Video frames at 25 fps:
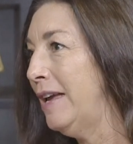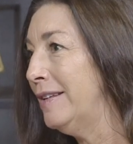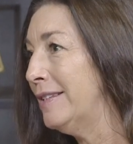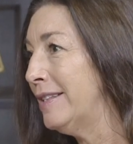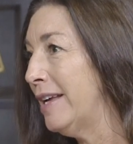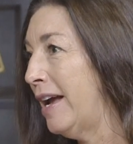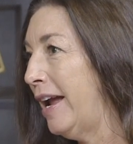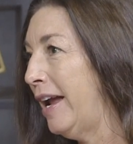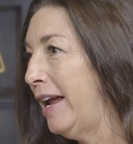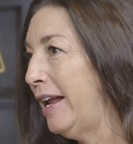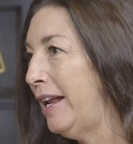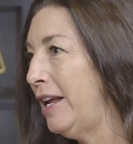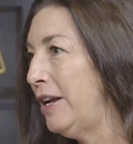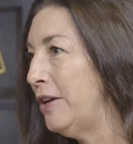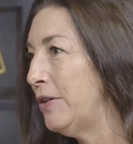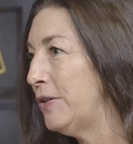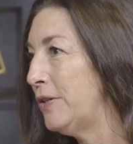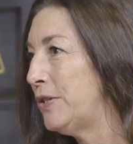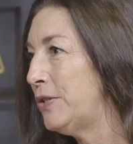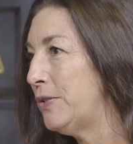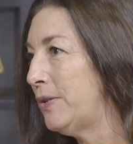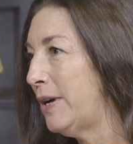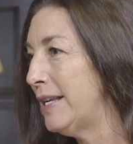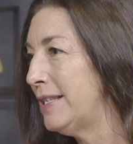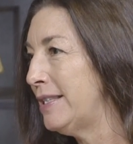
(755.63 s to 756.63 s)
anxiety
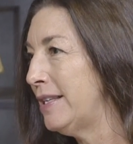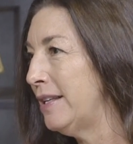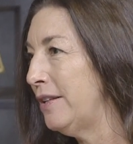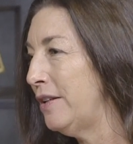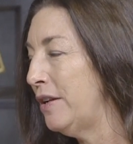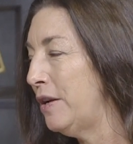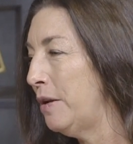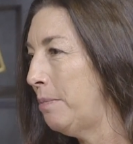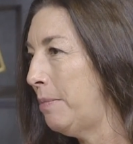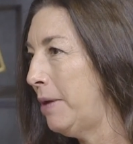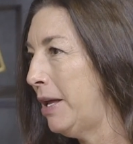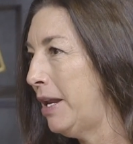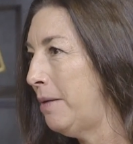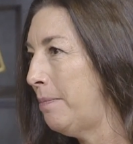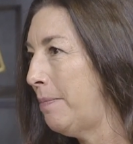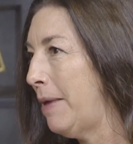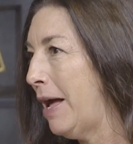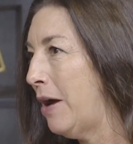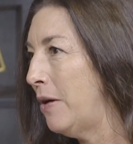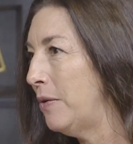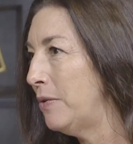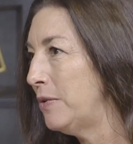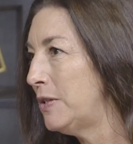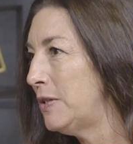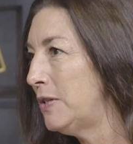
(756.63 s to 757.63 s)
or stress a little bit
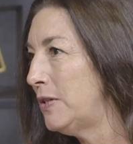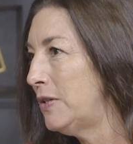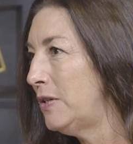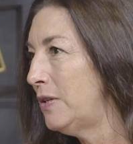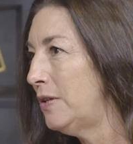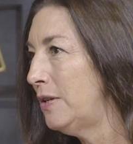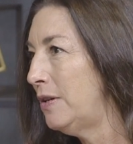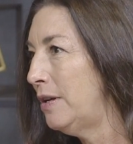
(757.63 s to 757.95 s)
about